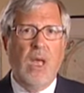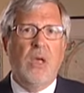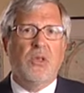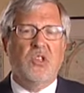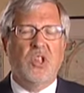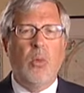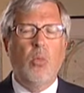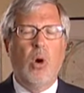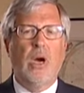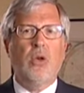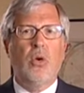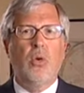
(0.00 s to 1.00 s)

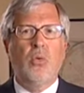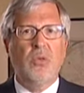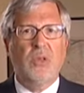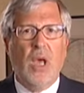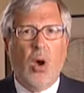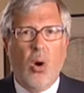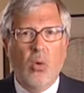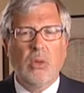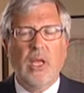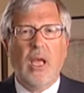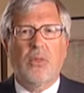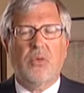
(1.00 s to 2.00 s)
Someone who's
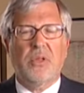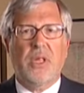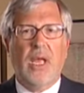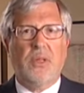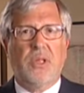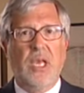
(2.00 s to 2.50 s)
only understands